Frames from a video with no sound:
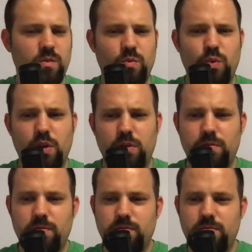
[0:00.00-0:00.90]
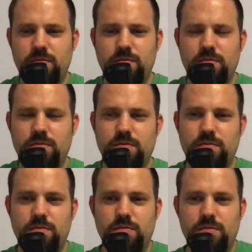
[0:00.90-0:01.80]
Well,
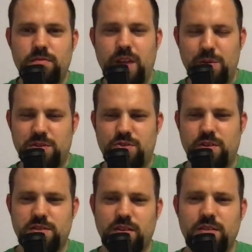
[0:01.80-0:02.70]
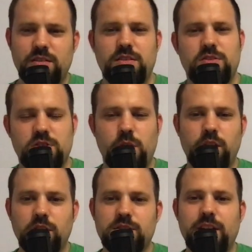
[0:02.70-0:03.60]
that was interesting. So it
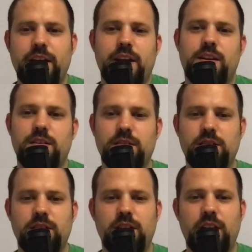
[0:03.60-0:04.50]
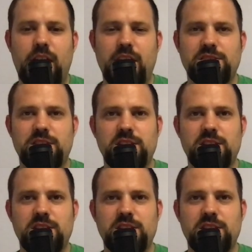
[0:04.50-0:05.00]
looks like it has the